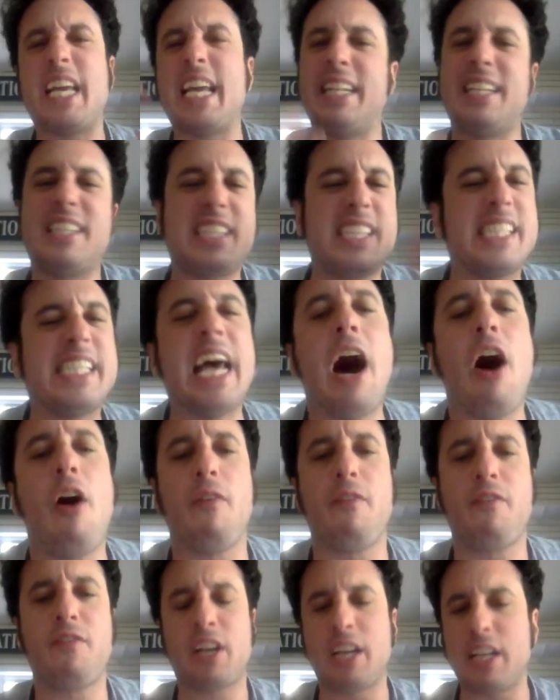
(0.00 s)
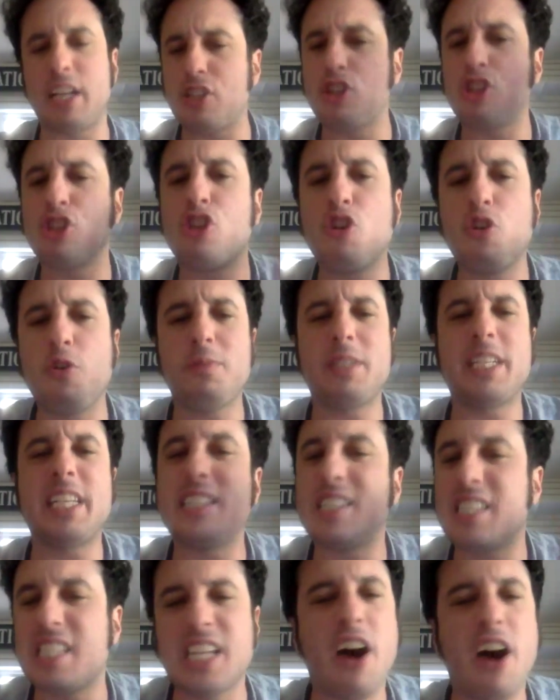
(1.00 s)
in self, consumed
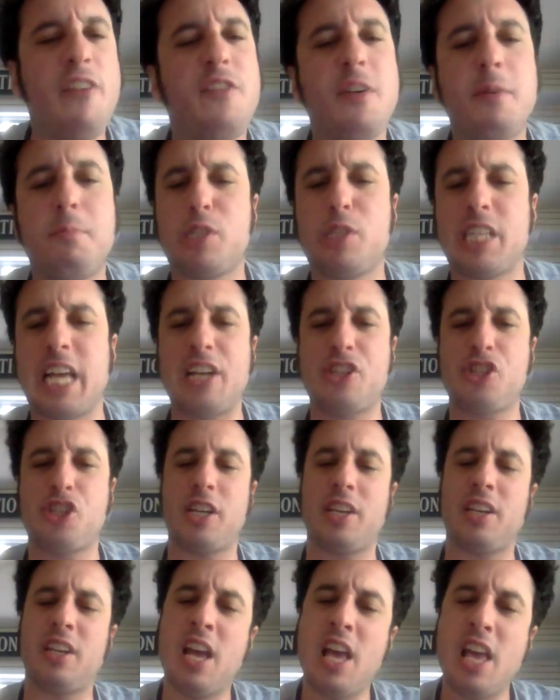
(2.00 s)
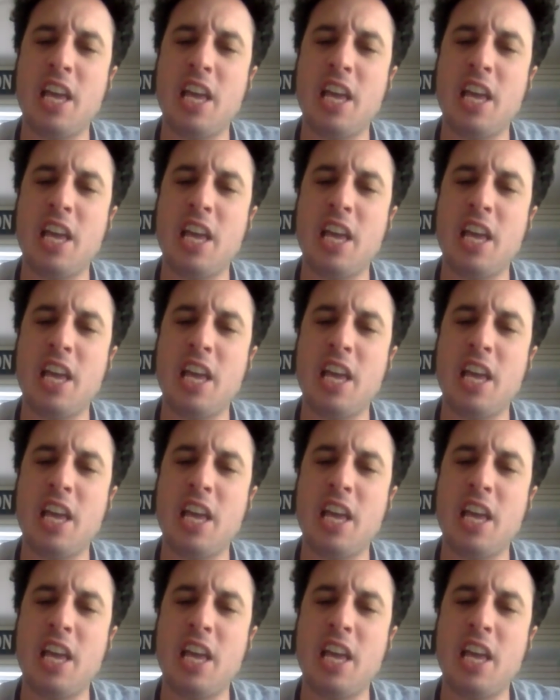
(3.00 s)
in self-obsession,